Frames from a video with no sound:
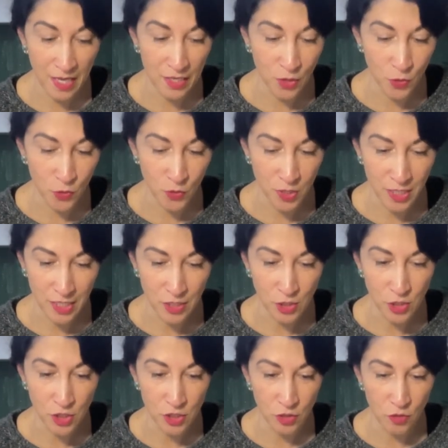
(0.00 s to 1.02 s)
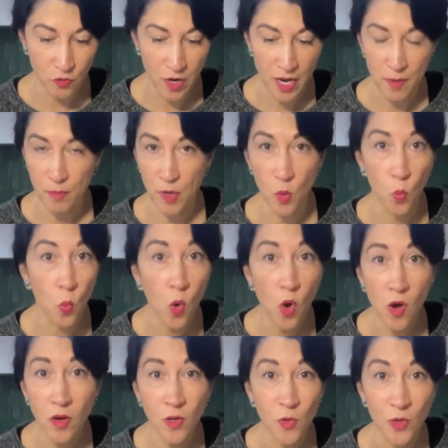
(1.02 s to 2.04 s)
You need to grab a
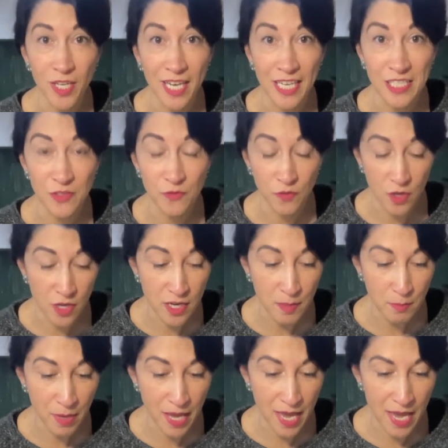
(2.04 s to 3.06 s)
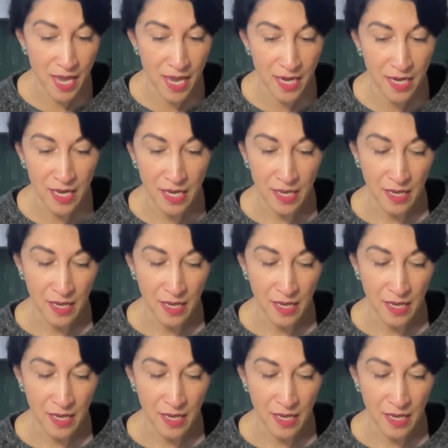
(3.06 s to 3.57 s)
wok or a large frying pan.